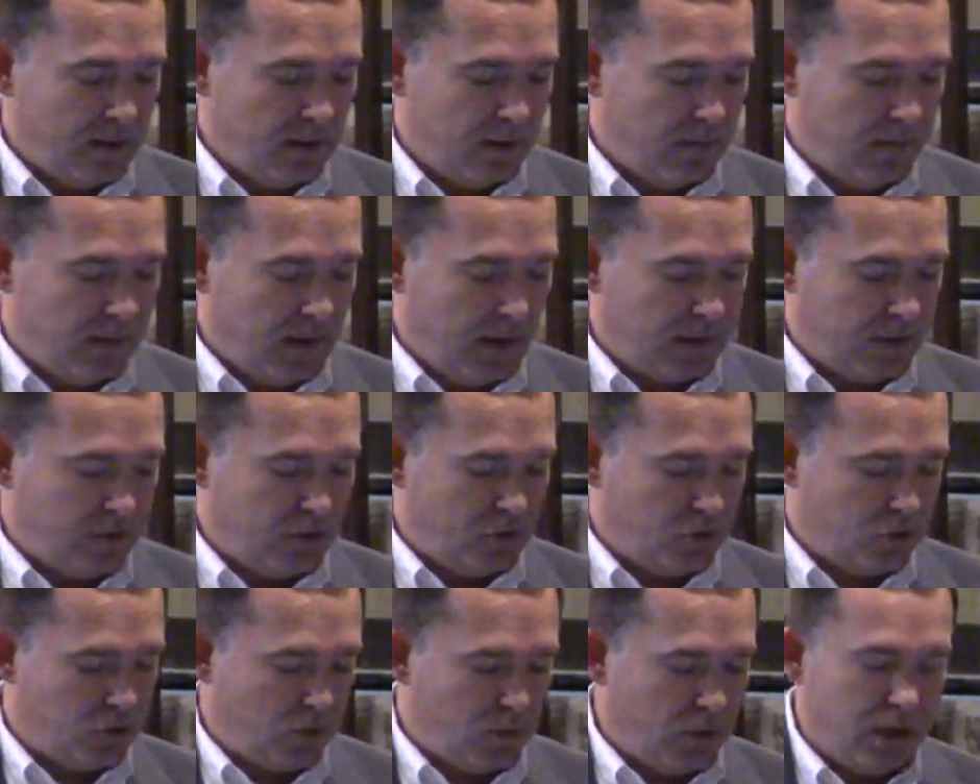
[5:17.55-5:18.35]

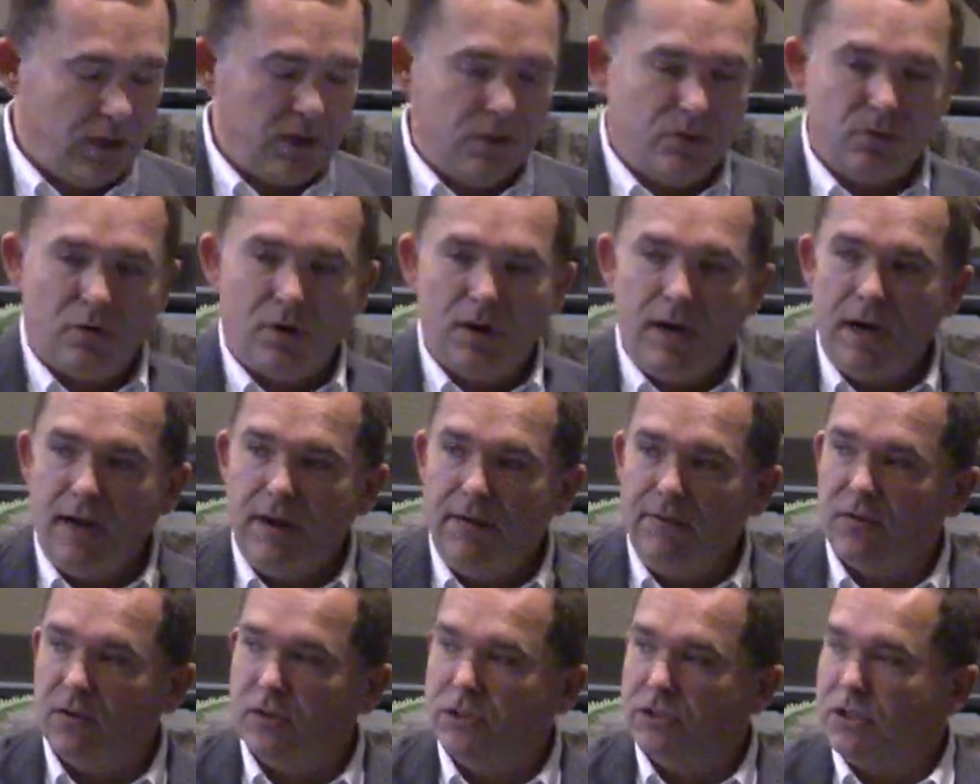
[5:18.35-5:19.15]
Matthew
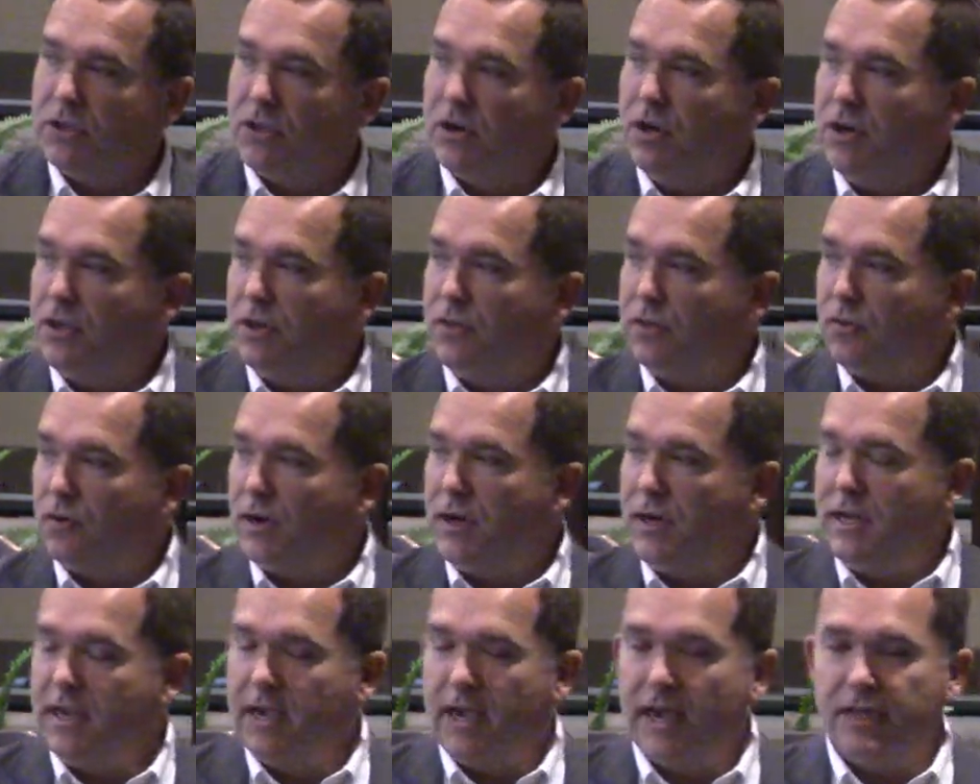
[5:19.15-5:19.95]
23, verse
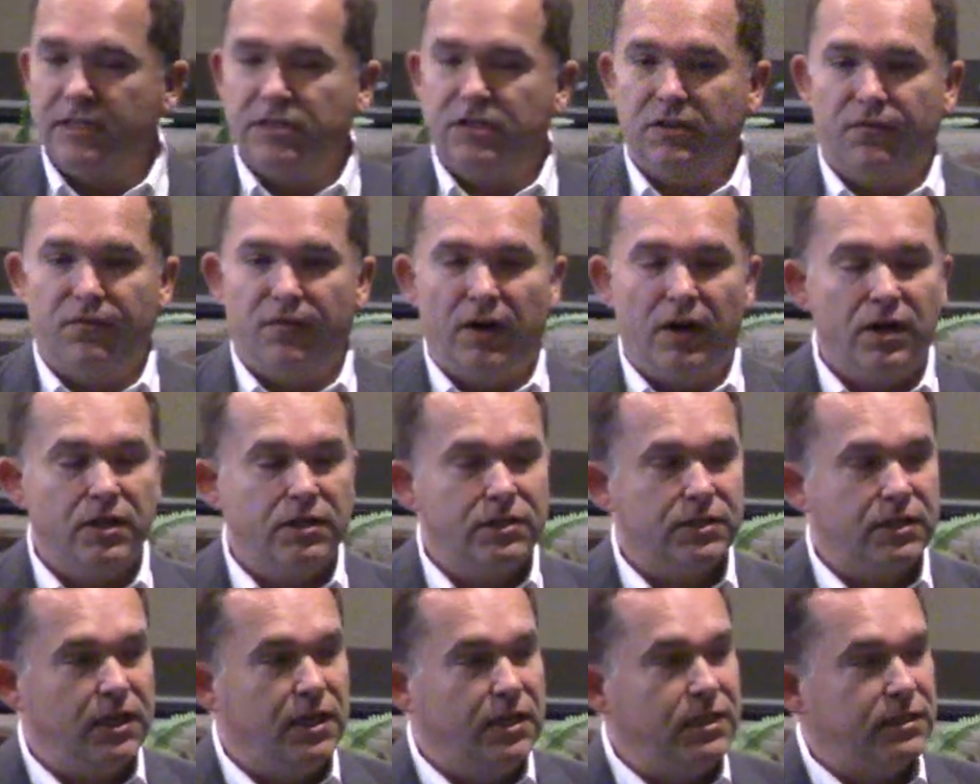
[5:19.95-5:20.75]
33, he asked the
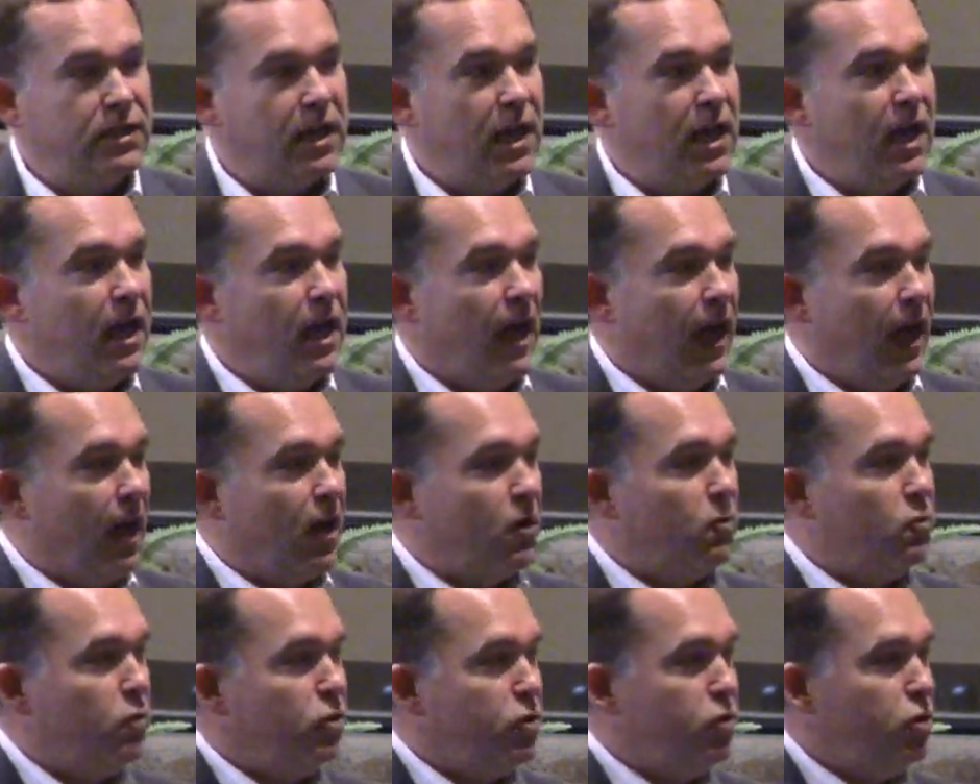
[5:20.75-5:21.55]
Pharisees,
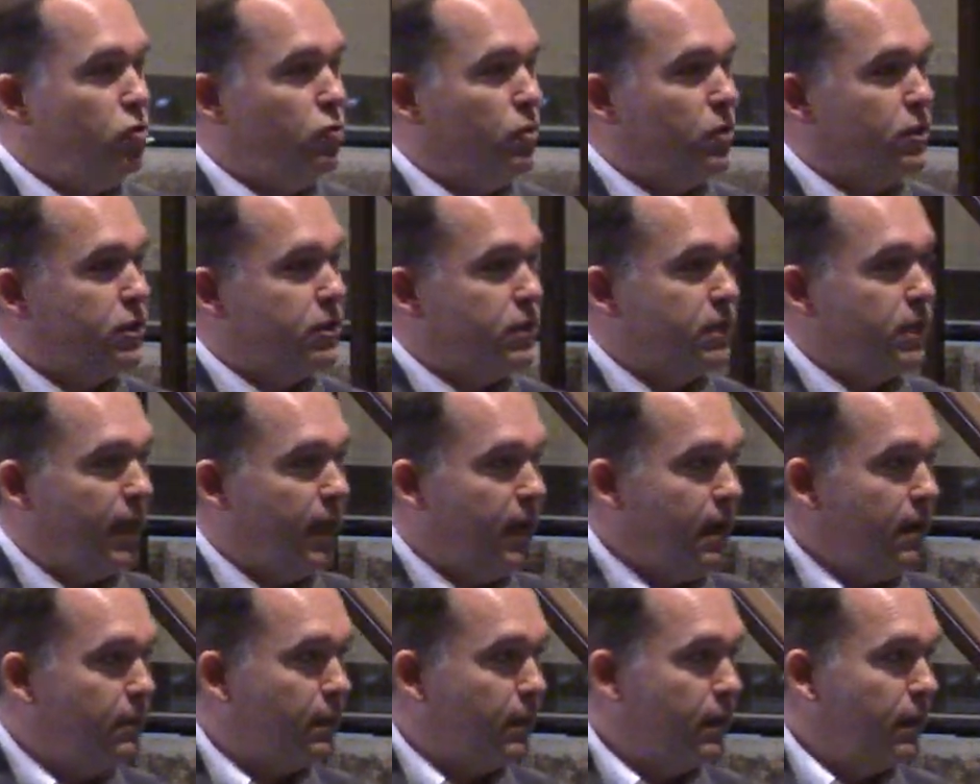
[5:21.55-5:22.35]
how will you
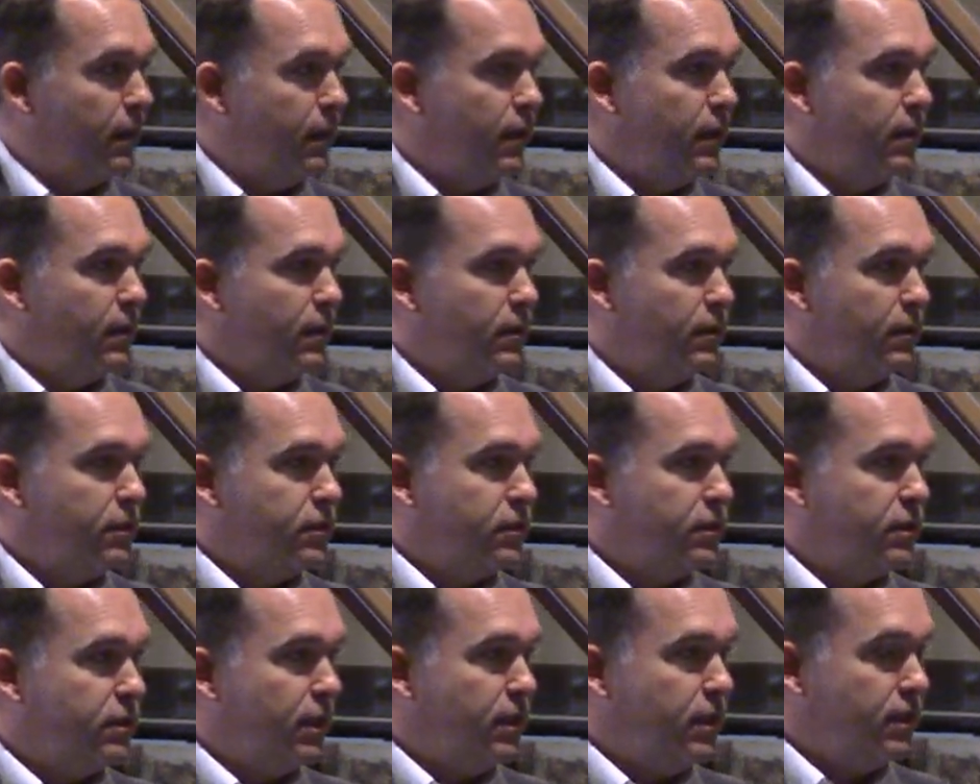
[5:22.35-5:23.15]
escape the
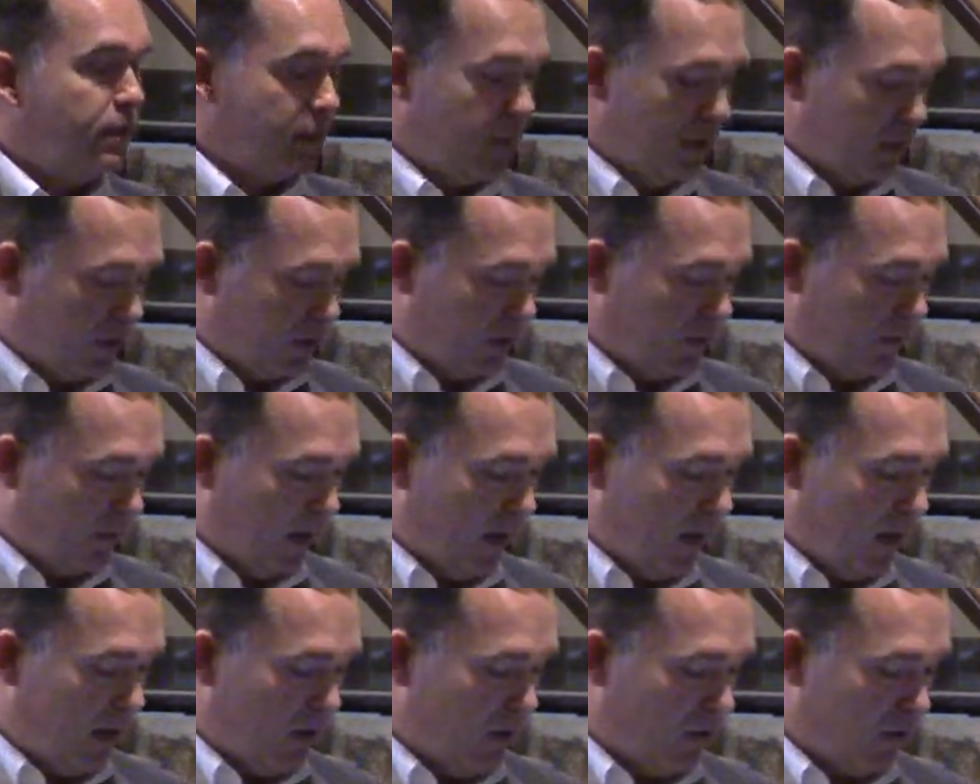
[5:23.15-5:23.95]
sentence of
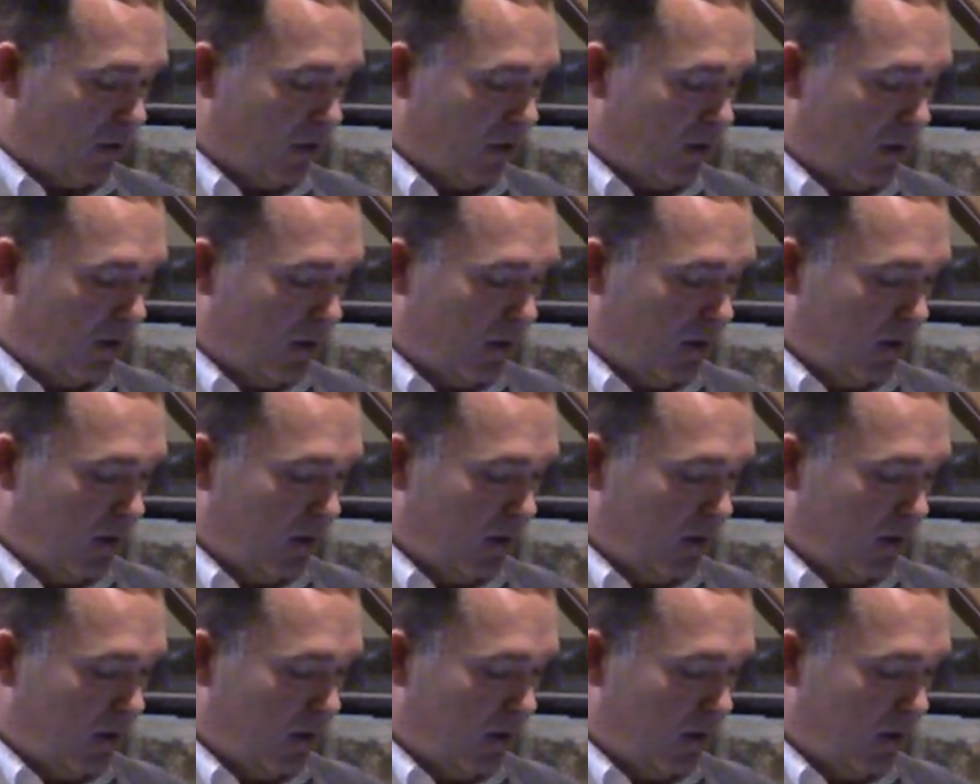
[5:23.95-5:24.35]
hell?